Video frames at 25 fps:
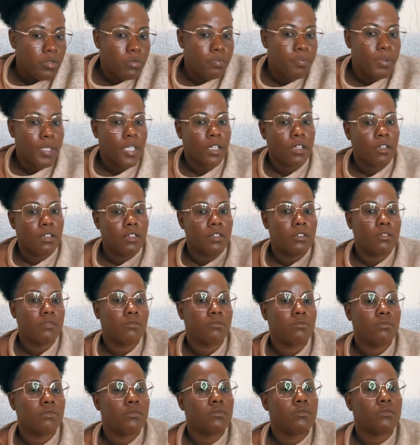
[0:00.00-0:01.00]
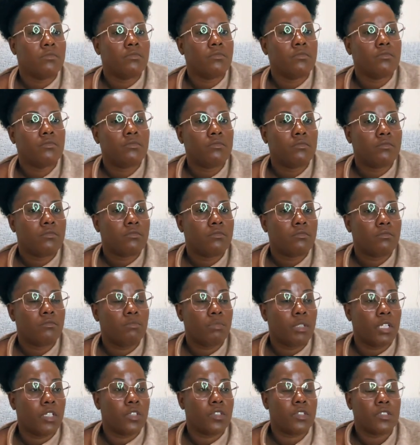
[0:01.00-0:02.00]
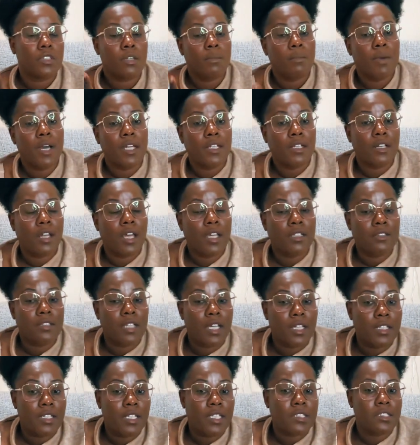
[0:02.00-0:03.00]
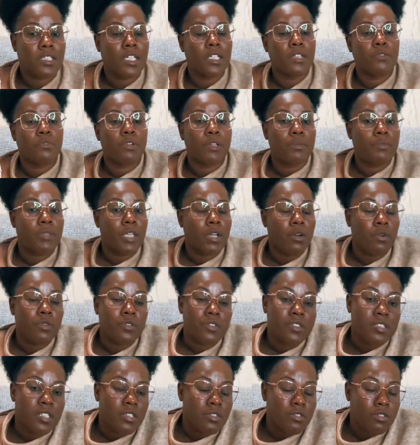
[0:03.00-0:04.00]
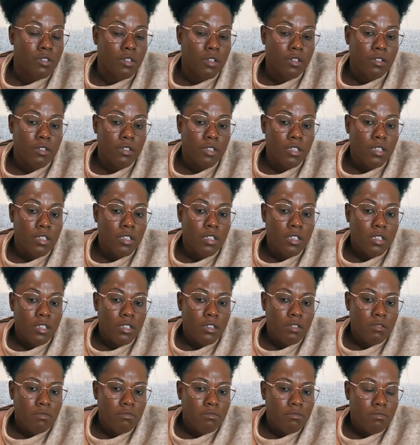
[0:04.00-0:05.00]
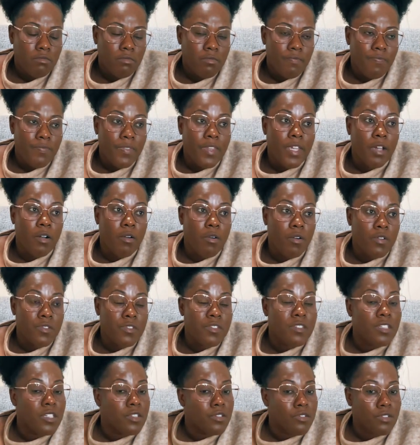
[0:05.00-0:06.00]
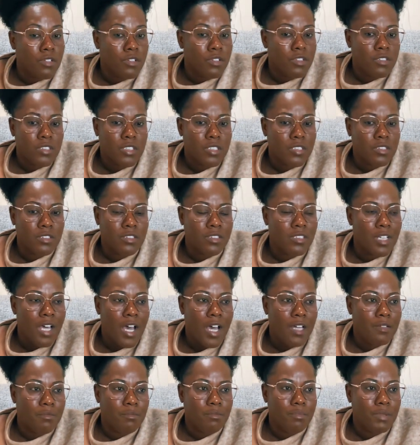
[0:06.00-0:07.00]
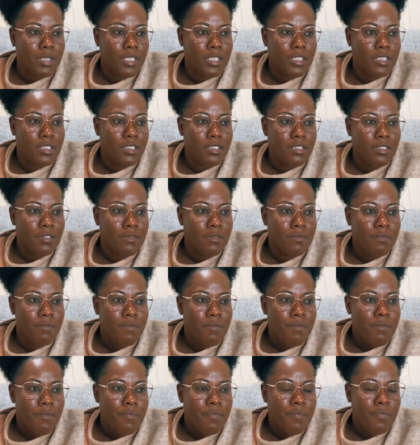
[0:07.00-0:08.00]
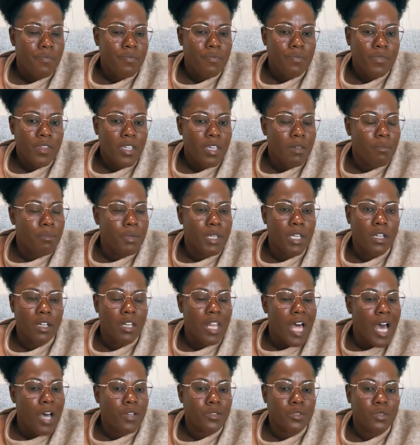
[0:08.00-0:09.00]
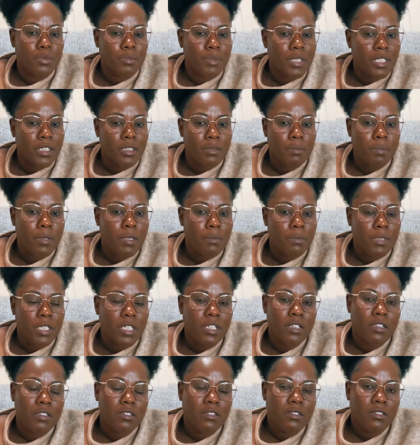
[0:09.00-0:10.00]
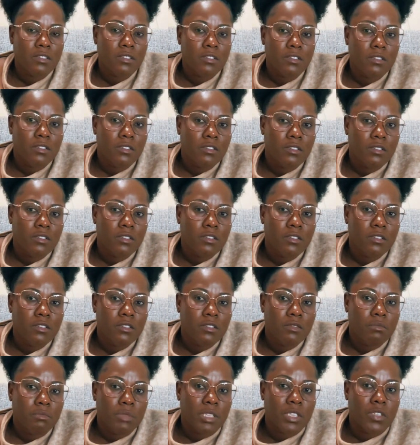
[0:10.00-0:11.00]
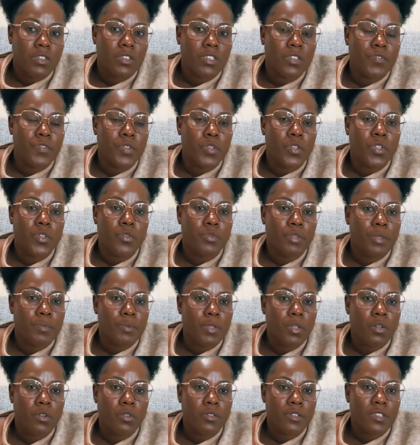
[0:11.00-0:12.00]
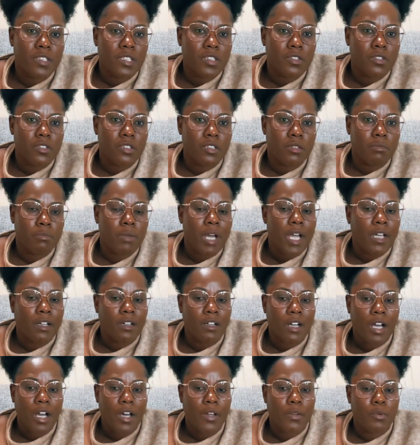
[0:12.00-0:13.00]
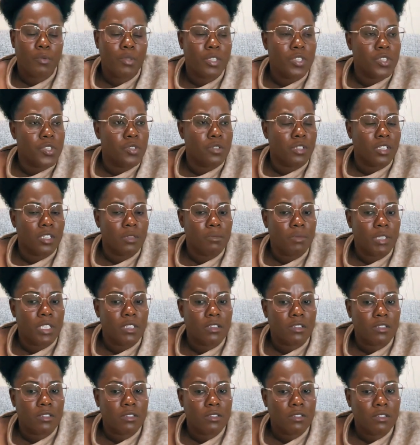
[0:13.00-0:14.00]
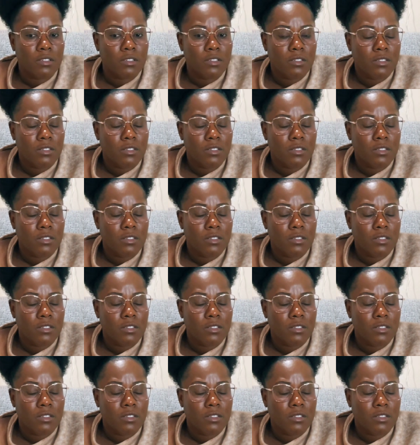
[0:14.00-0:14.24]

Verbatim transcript: You pick because somebody like that that can rape their own sister their own sister should not be be allowed to be in the public because if you could rape your own sister my god what is your limit